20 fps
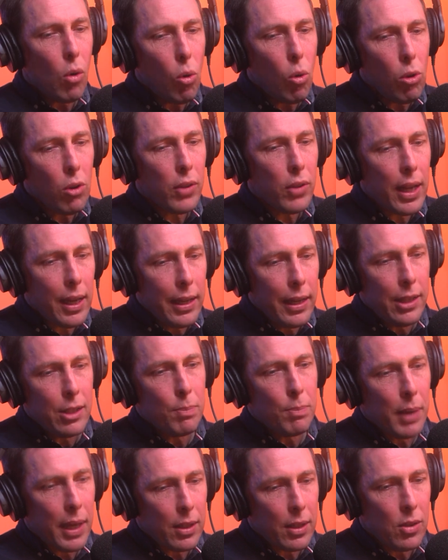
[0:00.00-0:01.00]
all of that links
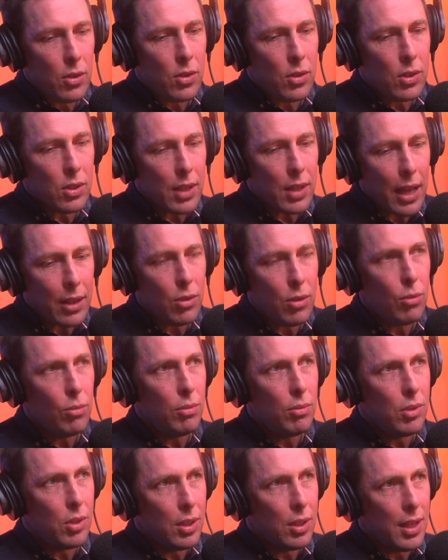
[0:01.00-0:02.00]
back to
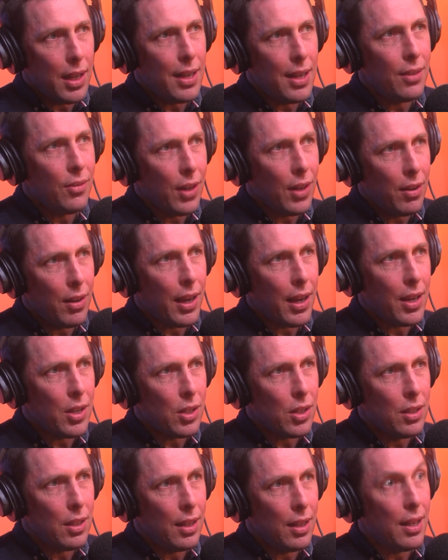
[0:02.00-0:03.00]
subtle genetic
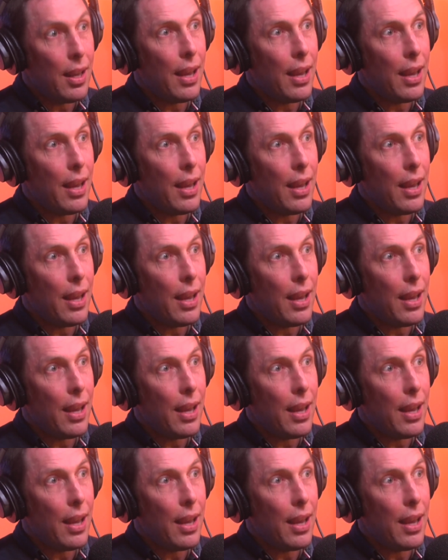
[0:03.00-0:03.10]
variation in